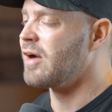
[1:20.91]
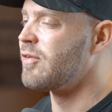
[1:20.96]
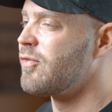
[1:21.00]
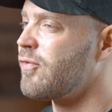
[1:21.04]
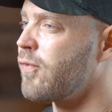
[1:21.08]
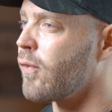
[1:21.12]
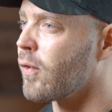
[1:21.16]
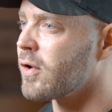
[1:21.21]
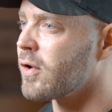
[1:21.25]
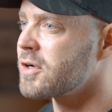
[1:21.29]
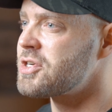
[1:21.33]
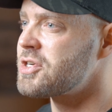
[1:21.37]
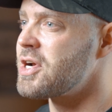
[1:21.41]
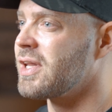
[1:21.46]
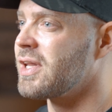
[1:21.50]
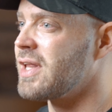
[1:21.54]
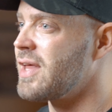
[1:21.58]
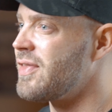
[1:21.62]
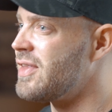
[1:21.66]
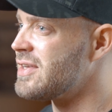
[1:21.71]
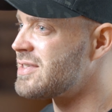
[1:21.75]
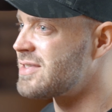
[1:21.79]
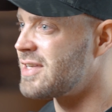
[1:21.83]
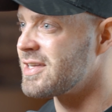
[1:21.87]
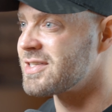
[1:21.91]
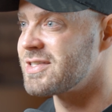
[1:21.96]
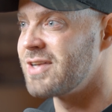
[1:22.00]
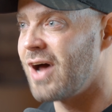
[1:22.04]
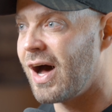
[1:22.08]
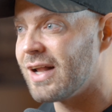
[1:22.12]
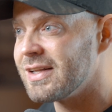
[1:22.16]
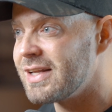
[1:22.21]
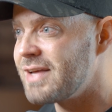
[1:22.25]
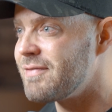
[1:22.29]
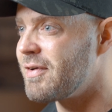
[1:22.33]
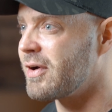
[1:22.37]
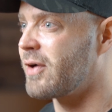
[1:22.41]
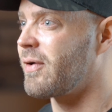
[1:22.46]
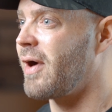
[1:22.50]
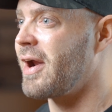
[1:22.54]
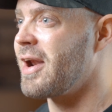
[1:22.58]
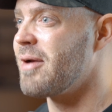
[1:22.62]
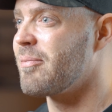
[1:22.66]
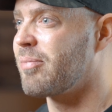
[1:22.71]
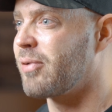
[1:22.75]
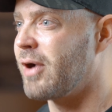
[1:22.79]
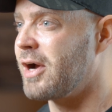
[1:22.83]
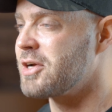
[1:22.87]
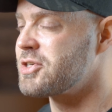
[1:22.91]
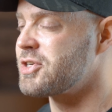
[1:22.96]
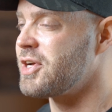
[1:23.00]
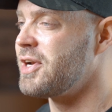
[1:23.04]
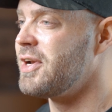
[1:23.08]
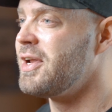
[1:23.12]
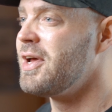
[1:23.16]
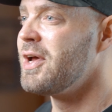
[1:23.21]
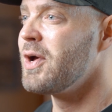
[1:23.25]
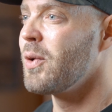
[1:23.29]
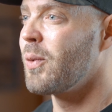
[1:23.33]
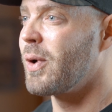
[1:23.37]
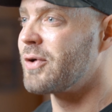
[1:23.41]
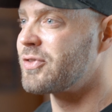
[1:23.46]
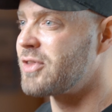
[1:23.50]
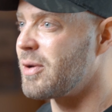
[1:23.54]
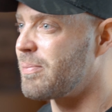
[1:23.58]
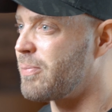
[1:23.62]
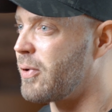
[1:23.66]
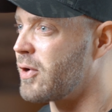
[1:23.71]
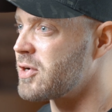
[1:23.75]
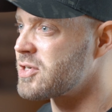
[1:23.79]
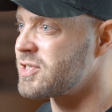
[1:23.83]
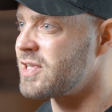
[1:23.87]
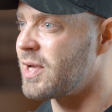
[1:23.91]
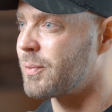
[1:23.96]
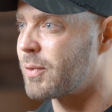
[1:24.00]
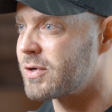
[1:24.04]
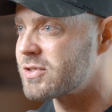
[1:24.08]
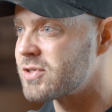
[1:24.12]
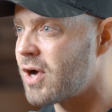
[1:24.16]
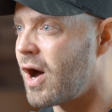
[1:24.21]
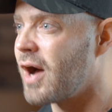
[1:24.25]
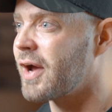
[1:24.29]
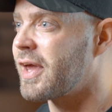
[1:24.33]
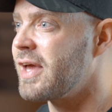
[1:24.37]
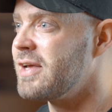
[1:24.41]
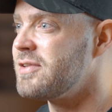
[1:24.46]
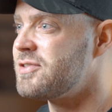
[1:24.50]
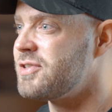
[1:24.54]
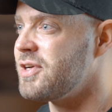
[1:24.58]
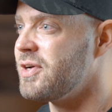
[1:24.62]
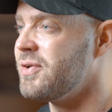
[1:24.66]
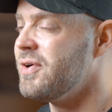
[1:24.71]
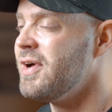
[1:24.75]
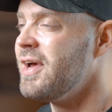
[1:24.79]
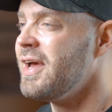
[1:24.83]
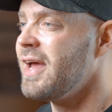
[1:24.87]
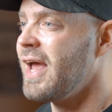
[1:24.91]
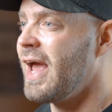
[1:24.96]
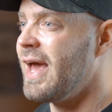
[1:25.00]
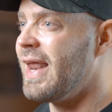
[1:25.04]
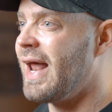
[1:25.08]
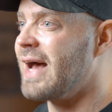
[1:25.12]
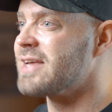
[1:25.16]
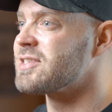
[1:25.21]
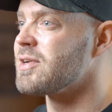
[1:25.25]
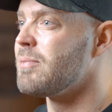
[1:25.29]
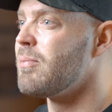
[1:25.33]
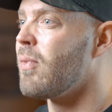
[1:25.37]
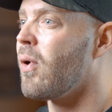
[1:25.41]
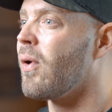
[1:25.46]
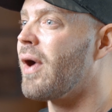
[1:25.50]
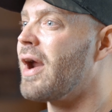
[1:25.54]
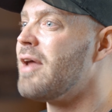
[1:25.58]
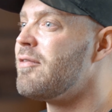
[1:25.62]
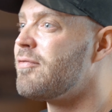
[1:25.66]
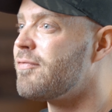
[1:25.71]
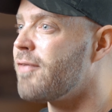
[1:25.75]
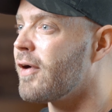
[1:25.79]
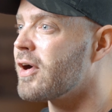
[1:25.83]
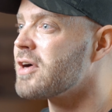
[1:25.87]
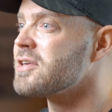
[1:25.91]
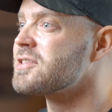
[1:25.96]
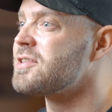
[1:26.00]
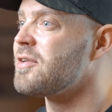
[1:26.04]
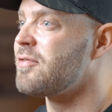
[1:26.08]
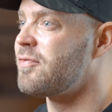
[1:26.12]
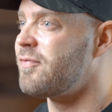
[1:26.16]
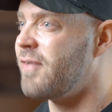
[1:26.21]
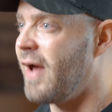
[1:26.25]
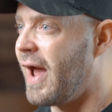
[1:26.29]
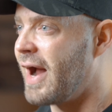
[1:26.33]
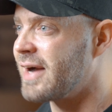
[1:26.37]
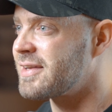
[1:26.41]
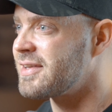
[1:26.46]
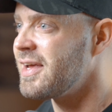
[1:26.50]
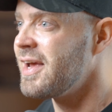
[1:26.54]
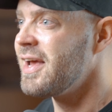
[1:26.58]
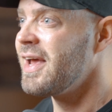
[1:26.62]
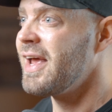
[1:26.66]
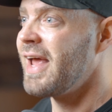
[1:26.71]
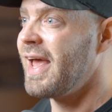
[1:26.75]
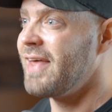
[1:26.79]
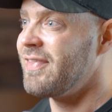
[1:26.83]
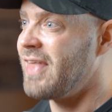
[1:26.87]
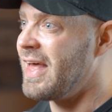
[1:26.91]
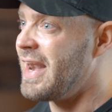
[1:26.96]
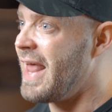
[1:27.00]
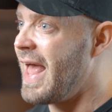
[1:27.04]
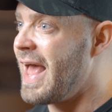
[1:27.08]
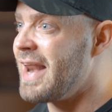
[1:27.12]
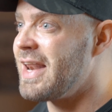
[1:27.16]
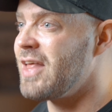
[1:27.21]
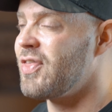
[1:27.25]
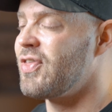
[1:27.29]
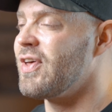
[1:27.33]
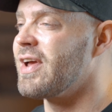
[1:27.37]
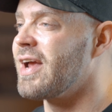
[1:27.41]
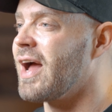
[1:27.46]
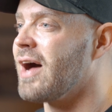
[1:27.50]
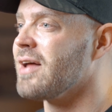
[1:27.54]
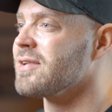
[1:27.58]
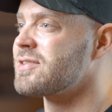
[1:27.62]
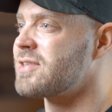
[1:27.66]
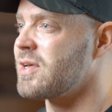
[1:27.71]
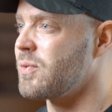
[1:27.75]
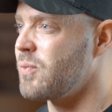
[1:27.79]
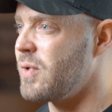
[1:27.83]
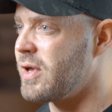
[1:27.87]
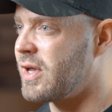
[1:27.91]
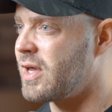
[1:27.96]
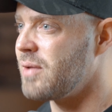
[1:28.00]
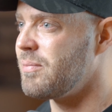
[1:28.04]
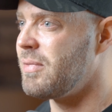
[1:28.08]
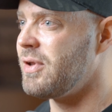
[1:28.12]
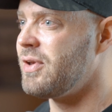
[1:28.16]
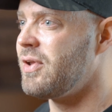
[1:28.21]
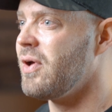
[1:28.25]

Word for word: Unfortunately, this does not leave a great impression with the person that we're talking to. It has a more adverse effect than anything else that we could be